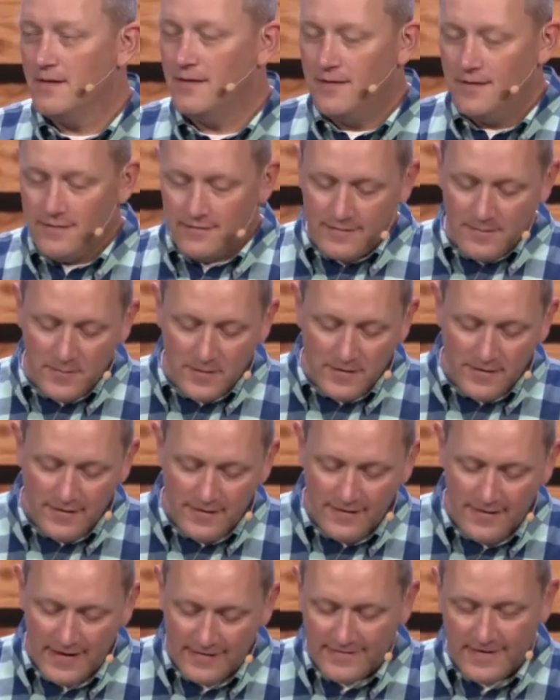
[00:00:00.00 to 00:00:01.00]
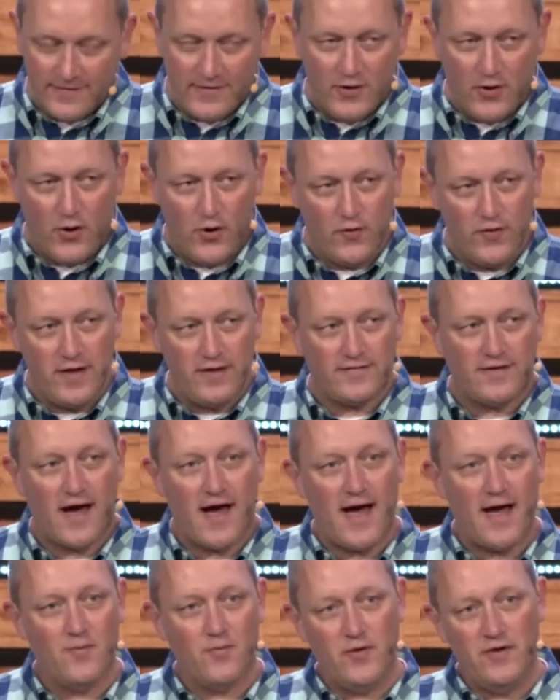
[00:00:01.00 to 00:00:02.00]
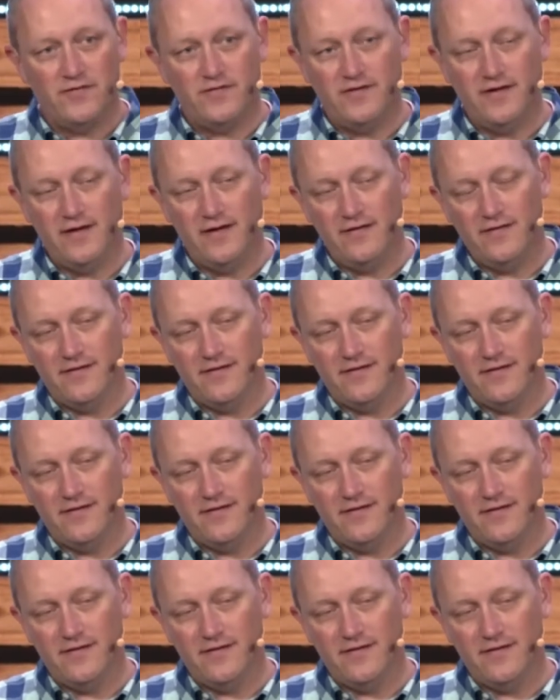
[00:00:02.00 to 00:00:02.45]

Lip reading: See, but that's not the only time we see